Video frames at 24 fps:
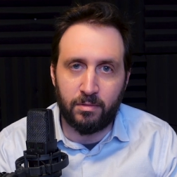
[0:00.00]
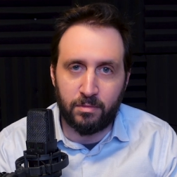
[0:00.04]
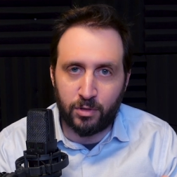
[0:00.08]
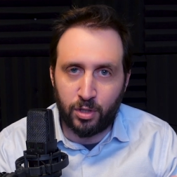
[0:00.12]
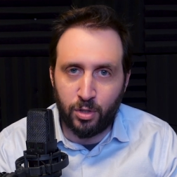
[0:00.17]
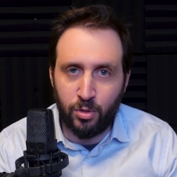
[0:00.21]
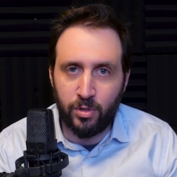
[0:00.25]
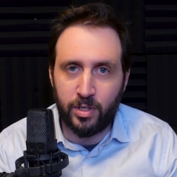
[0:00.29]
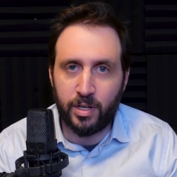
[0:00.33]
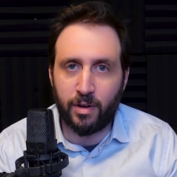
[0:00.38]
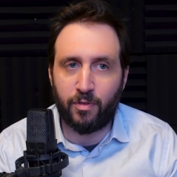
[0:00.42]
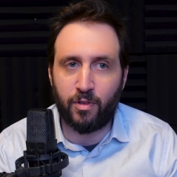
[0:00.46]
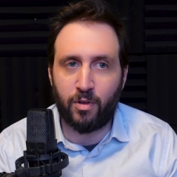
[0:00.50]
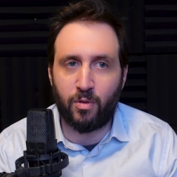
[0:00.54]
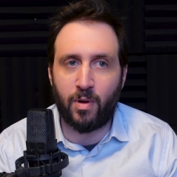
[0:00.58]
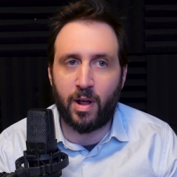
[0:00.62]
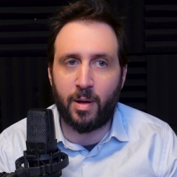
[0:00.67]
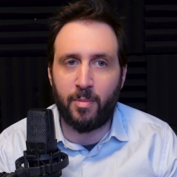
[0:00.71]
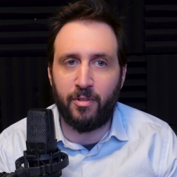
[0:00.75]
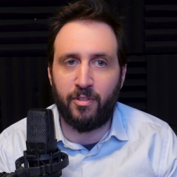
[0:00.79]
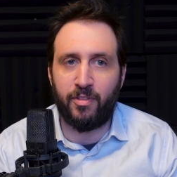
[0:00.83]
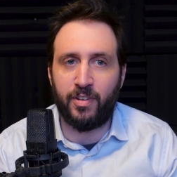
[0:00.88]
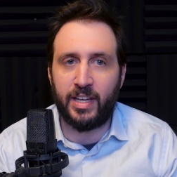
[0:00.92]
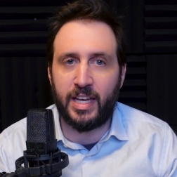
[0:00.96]
two different
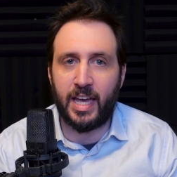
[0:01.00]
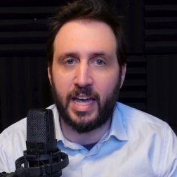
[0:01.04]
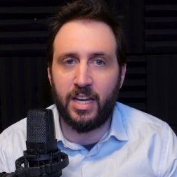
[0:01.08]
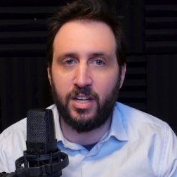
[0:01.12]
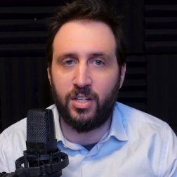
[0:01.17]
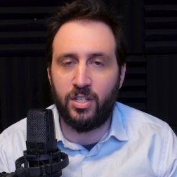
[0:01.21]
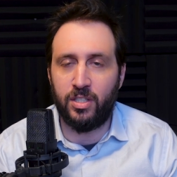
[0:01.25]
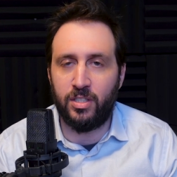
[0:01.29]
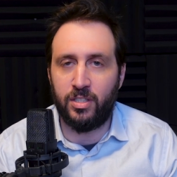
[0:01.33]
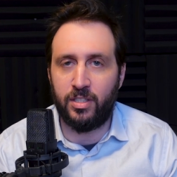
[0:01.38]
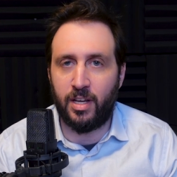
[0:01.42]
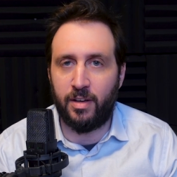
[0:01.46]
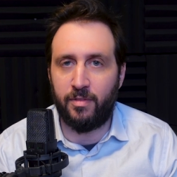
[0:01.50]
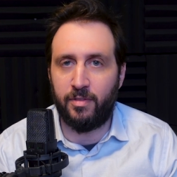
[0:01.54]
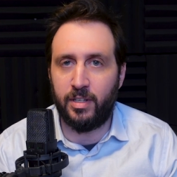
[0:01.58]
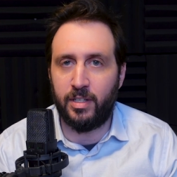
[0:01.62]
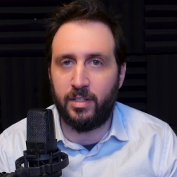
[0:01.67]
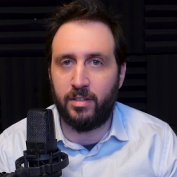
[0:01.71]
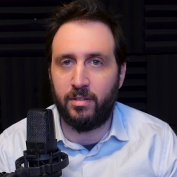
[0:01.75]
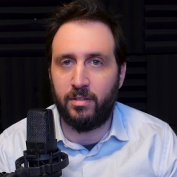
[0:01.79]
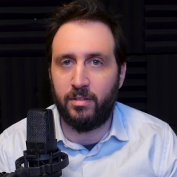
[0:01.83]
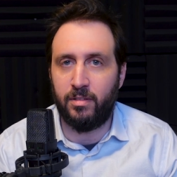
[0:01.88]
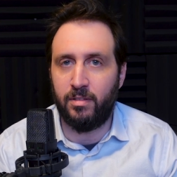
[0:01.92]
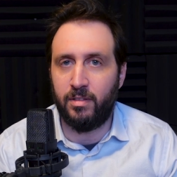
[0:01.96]
ramifications of
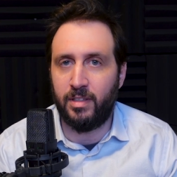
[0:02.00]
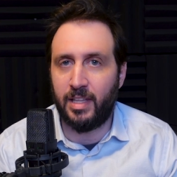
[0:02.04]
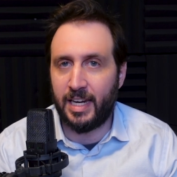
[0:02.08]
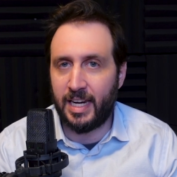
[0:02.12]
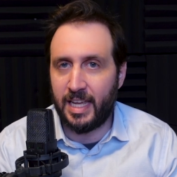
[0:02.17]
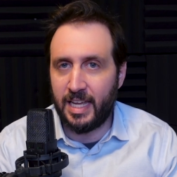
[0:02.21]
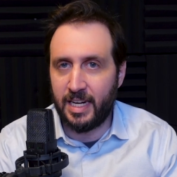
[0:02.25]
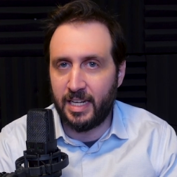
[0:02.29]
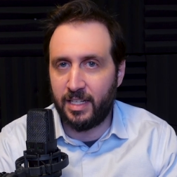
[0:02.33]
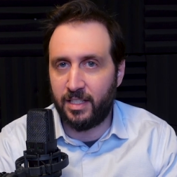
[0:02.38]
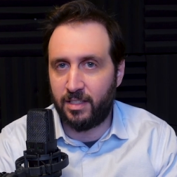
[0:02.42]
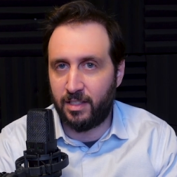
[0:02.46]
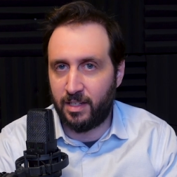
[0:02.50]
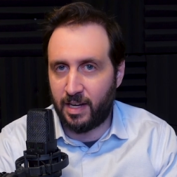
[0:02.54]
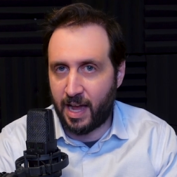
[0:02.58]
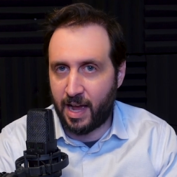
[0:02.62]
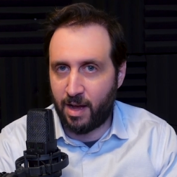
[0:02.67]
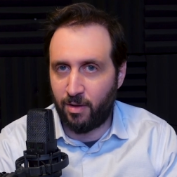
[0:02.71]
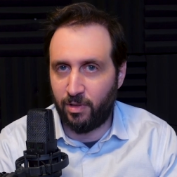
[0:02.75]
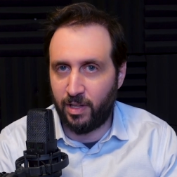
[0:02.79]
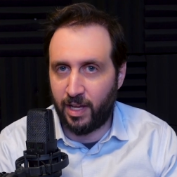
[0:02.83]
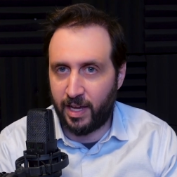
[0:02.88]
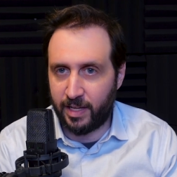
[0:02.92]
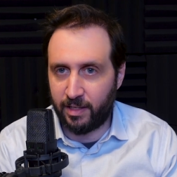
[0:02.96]
it that he doesn't
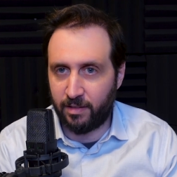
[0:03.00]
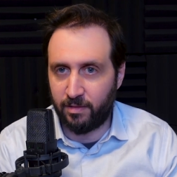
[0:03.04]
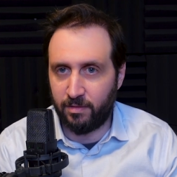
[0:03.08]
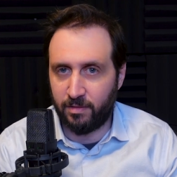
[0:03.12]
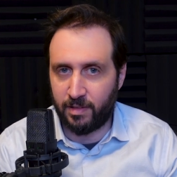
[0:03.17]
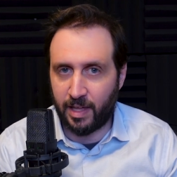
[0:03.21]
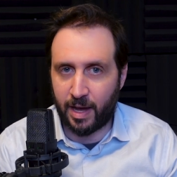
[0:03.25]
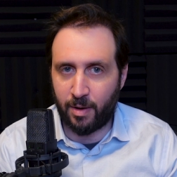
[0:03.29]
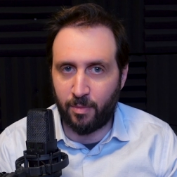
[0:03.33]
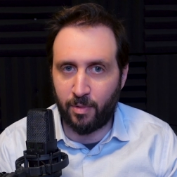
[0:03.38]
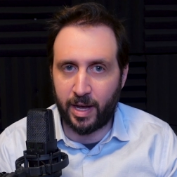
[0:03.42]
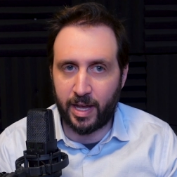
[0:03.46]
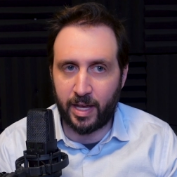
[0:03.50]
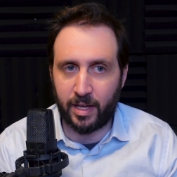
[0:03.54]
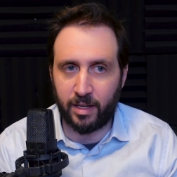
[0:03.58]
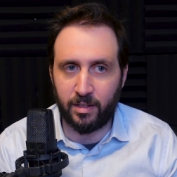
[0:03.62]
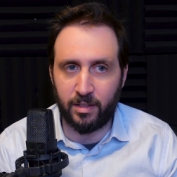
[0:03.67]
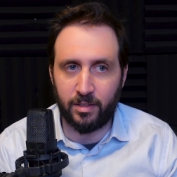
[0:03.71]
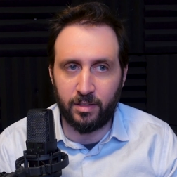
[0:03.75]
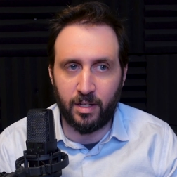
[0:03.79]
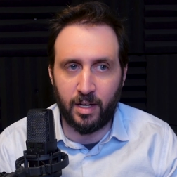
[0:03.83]
outline that way.